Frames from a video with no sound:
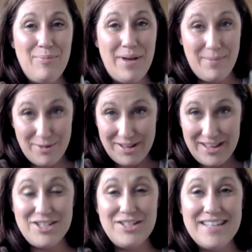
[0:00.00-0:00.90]
public
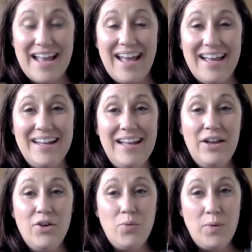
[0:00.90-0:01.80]
relations hat,
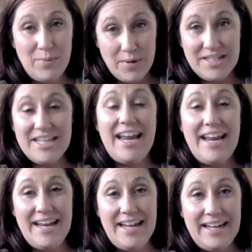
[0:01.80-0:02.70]
we were
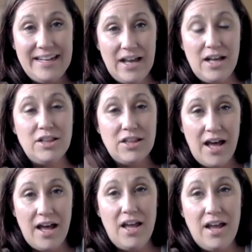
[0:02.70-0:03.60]
taking a
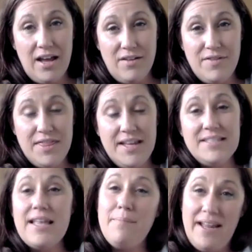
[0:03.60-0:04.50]
lot of things
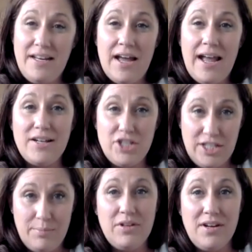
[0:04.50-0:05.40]
that may not
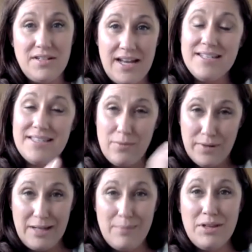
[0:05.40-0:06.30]
actually belong to us, that
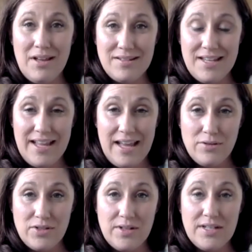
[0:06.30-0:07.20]
really belong to the
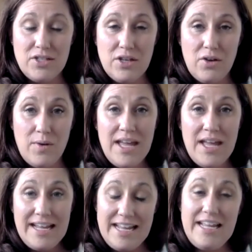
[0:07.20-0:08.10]
council. And so
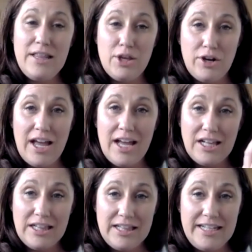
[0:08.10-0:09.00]
either a
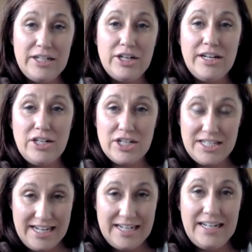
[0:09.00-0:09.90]
clear
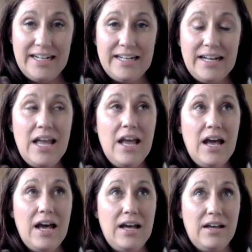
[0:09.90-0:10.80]
understanding
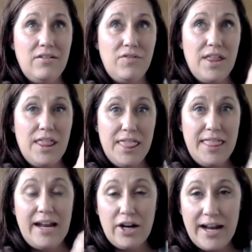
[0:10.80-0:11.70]
of
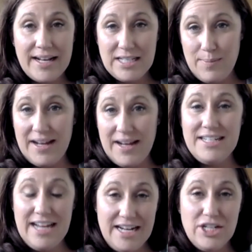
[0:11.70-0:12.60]
their
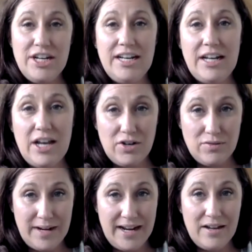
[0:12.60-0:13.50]
expectation
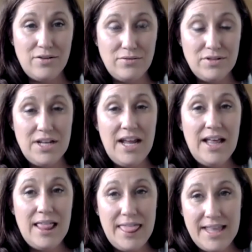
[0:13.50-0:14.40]
around
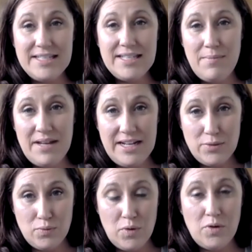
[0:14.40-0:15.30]
this
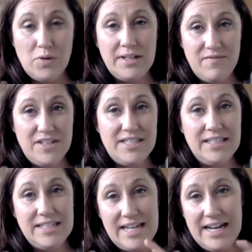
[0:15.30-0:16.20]
committee's role in
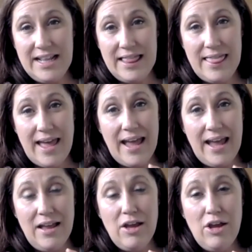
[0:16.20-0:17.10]
facilitating that
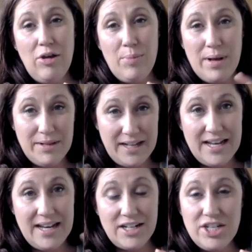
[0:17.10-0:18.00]
public
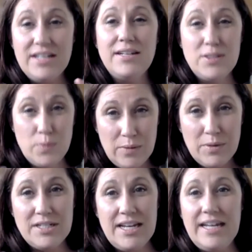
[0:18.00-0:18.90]
connection, because we
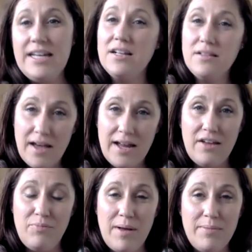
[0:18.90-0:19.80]
were taking a lot
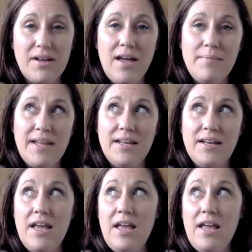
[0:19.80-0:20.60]
of public comment